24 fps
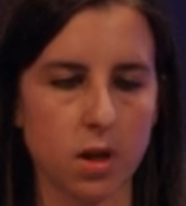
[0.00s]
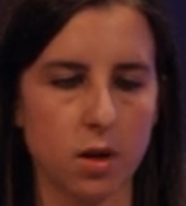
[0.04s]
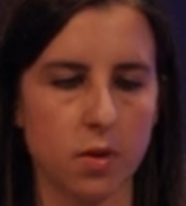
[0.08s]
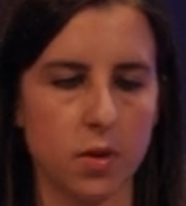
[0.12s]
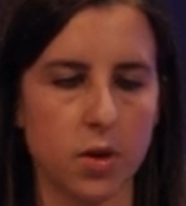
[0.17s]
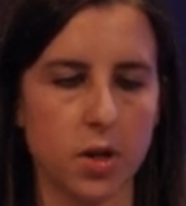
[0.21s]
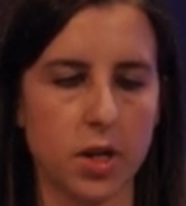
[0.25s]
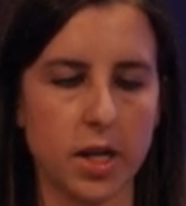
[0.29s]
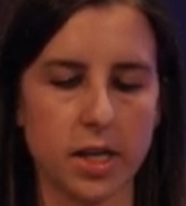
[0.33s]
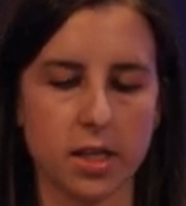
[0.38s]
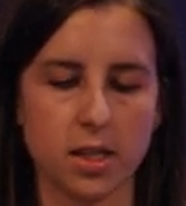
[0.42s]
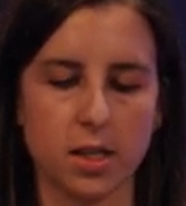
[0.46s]

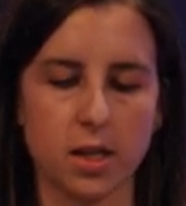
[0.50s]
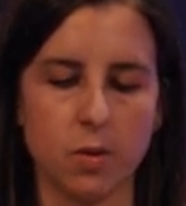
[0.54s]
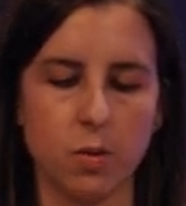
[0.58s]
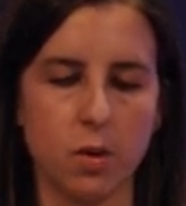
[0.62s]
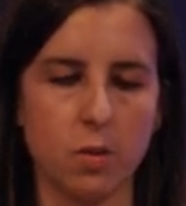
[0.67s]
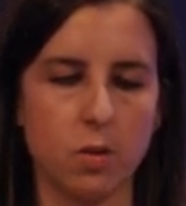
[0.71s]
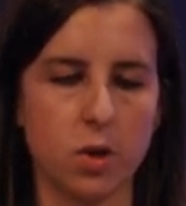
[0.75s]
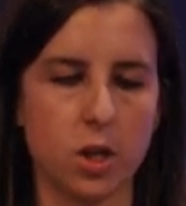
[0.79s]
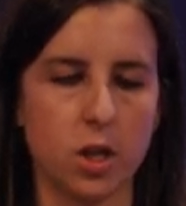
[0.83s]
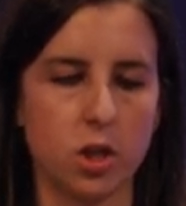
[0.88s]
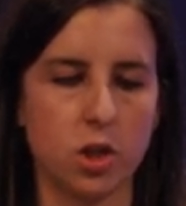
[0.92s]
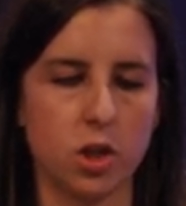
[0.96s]
the next thing we
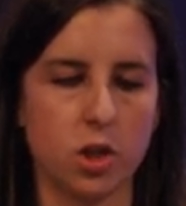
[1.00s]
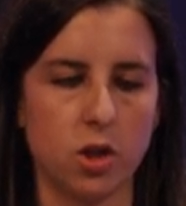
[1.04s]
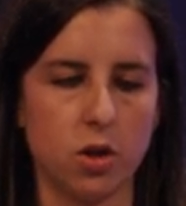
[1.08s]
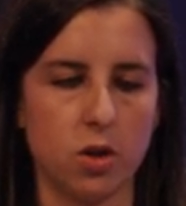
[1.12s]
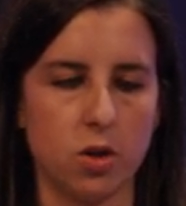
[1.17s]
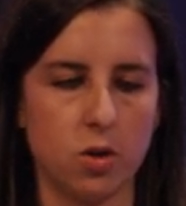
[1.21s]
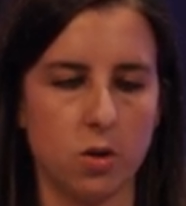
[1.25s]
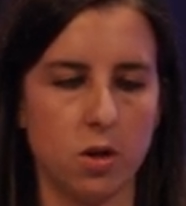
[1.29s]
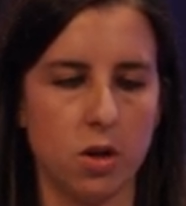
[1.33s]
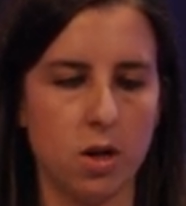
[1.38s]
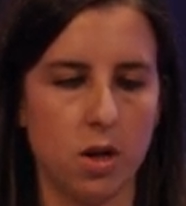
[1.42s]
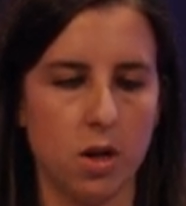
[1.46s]
want to
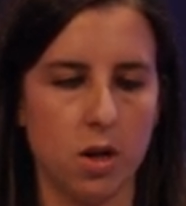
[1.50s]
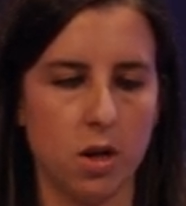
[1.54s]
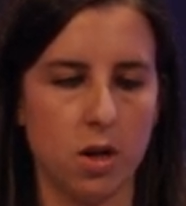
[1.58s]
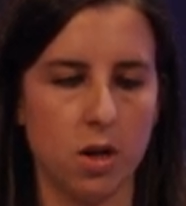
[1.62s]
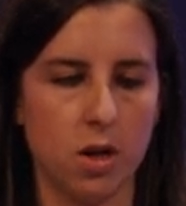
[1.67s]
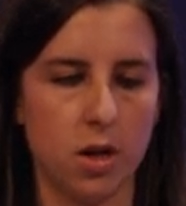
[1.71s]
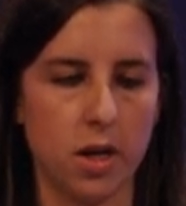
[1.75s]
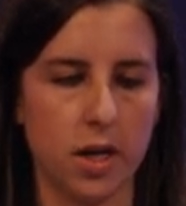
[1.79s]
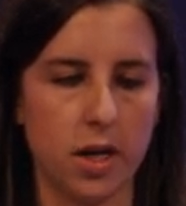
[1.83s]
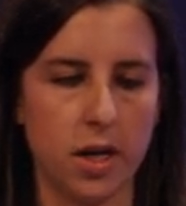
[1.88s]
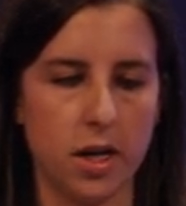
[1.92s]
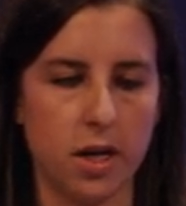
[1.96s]
do
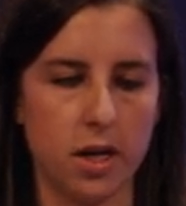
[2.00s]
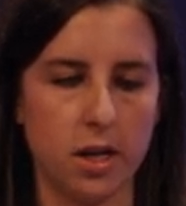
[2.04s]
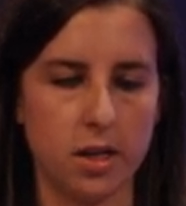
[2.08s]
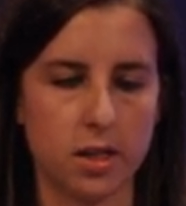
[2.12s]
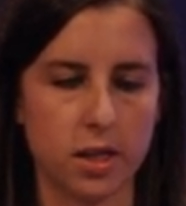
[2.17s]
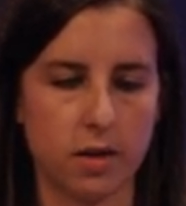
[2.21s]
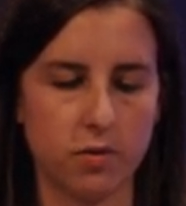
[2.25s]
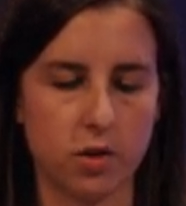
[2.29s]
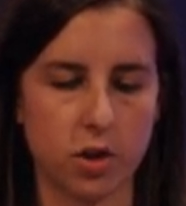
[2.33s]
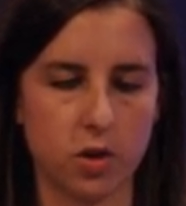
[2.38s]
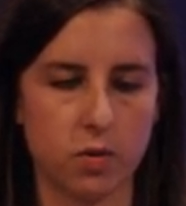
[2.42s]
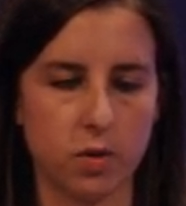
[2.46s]
is,
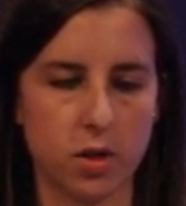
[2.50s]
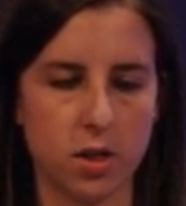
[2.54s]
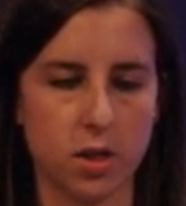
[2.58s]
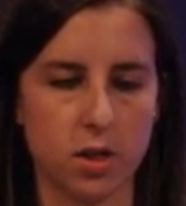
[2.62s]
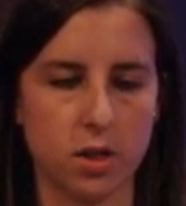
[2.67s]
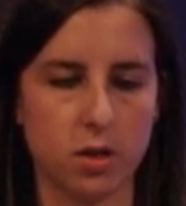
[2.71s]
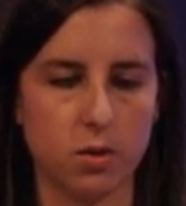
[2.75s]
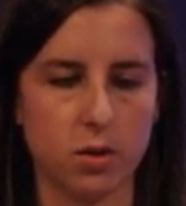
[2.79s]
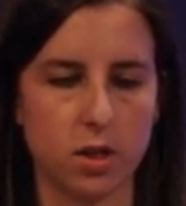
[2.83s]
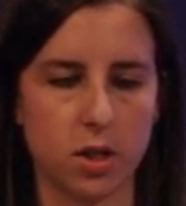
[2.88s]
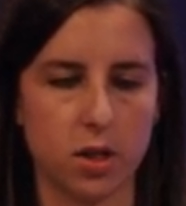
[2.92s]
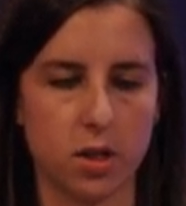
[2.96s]
I've just written
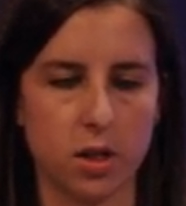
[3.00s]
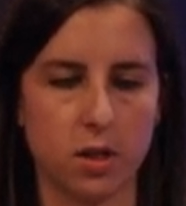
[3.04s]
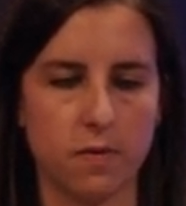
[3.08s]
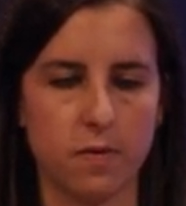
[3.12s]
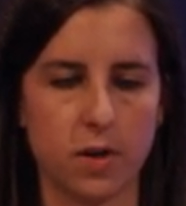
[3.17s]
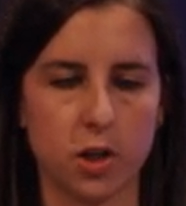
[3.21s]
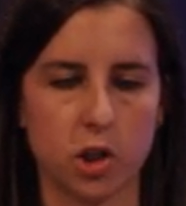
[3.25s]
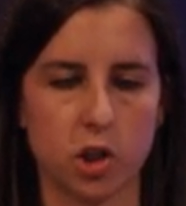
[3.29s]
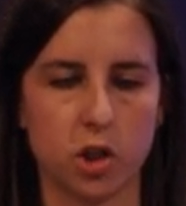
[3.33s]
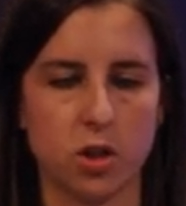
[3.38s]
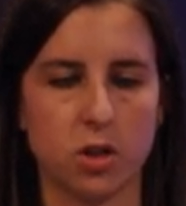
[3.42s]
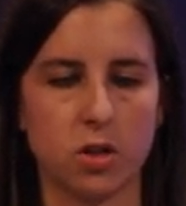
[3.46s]
this utility
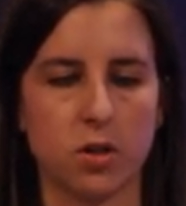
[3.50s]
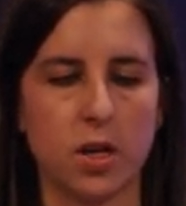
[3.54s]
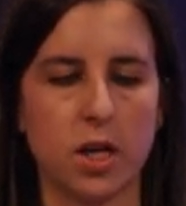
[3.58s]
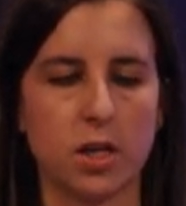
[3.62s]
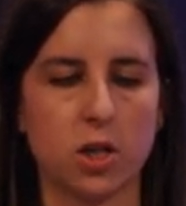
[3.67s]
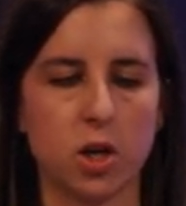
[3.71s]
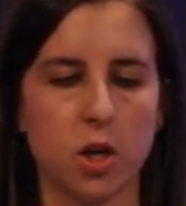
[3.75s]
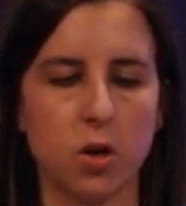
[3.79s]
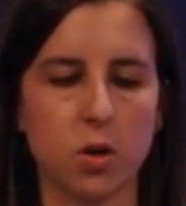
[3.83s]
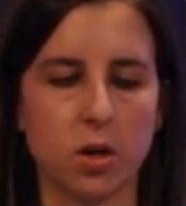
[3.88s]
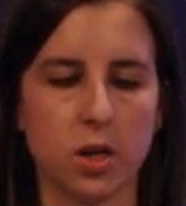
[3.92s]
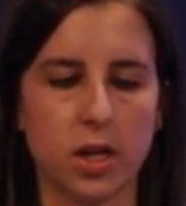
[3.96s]
function, so that
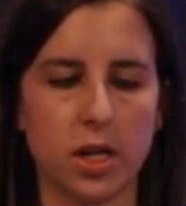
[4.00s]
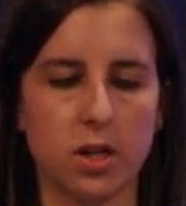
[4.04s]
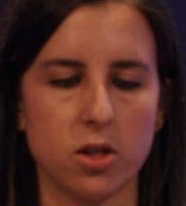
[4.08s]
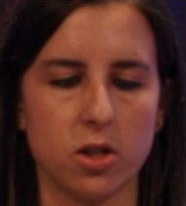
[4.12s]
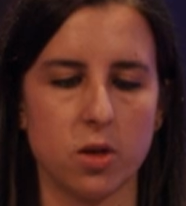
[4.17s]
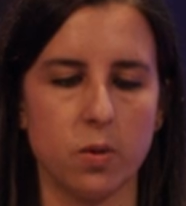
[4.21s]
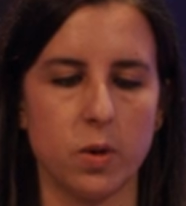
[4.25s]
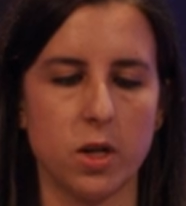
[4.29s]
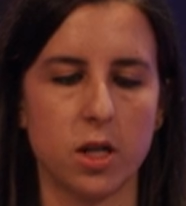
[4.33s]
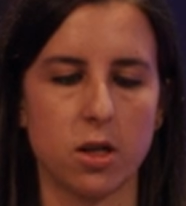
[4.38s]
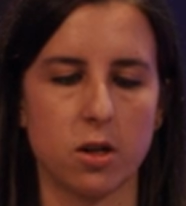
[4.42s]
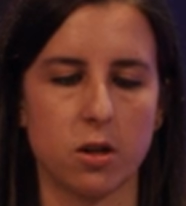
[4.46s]

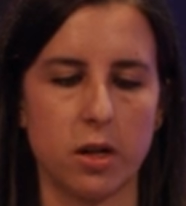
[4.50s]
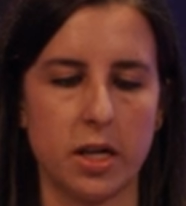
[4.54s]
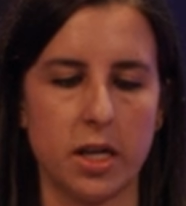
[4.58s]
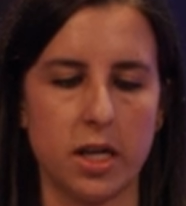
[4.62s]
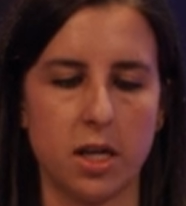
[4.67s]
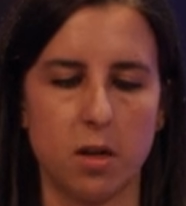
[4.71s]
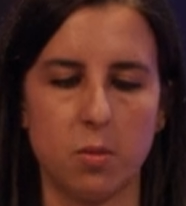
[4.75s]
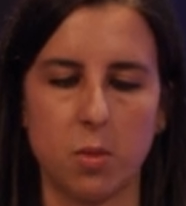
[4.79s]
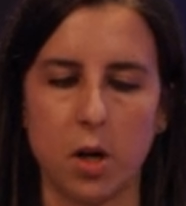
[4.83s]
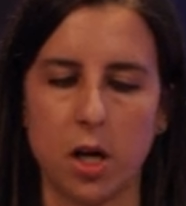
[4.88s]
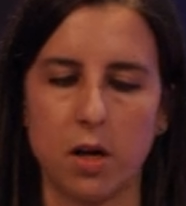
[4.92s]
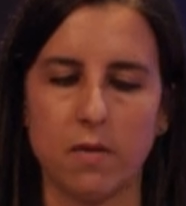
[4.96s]
tokenizer we created
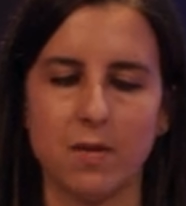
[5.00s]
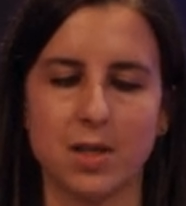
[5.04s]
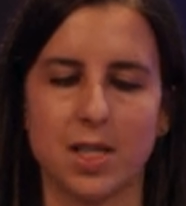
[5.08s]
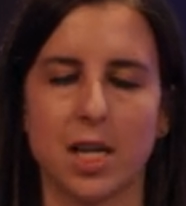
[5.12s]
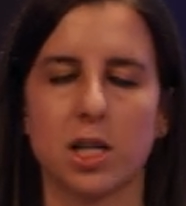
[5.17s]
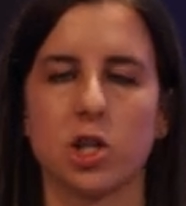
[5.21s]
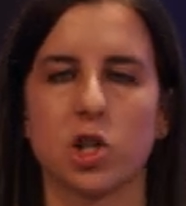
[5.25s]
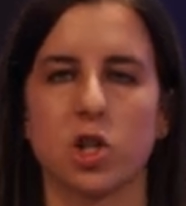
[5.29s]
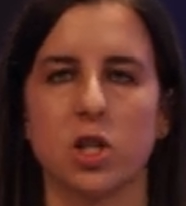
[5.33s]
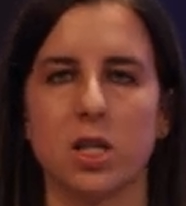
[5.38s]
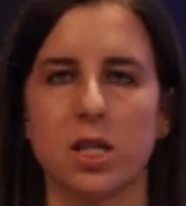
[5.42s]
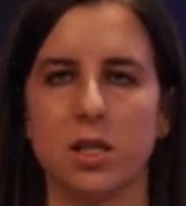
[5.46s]
above is
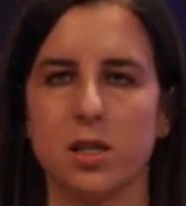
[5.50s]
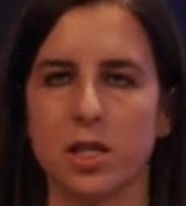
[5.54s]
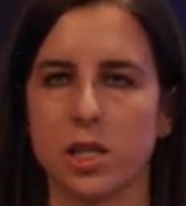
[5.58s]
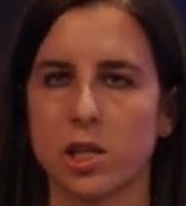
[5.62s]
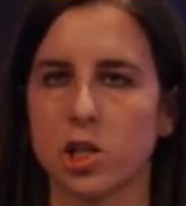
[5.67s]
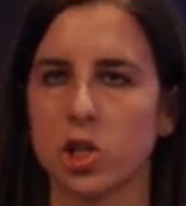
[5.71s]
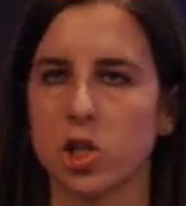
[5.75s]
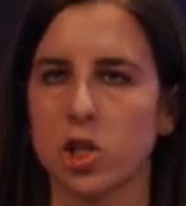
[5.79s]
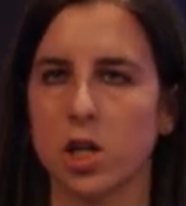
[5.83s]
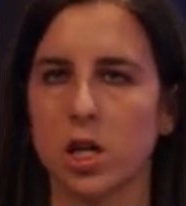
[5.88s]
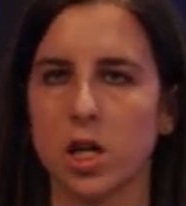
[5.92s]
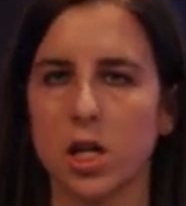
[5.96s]
actually a
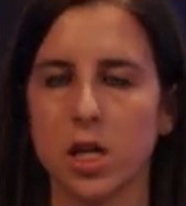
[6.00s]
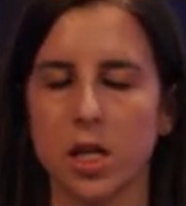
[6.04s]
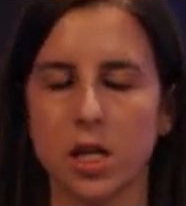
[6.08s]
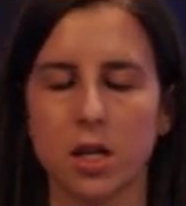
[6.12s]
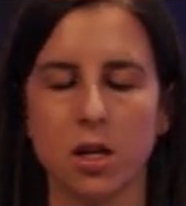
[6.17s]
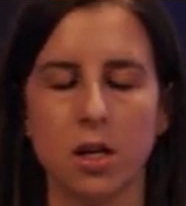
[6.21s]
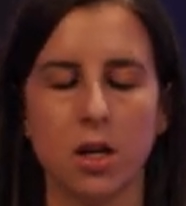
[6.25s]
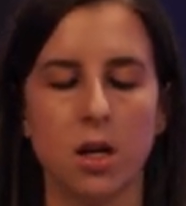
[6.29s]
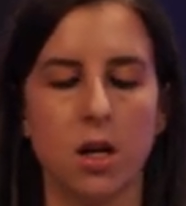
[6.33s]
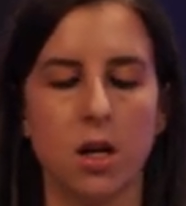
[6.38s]
dictionary,